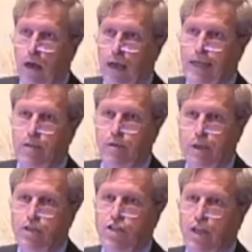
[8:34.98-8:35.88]
in
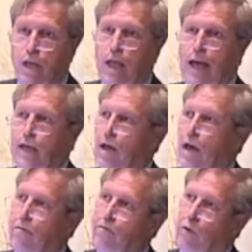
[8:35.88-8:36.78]
sunlight
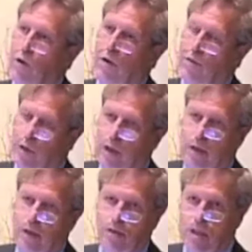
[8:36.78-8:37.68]
for
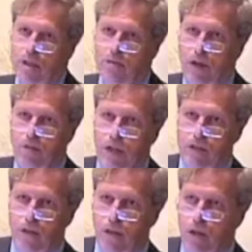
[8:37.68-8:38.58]
365
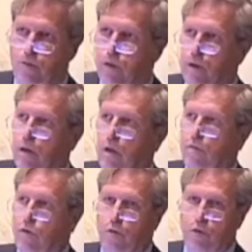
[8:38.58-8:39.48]
days a year for
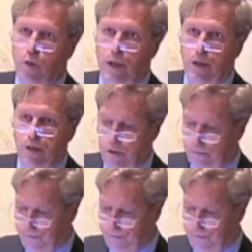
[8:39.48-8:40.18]
over 20 years.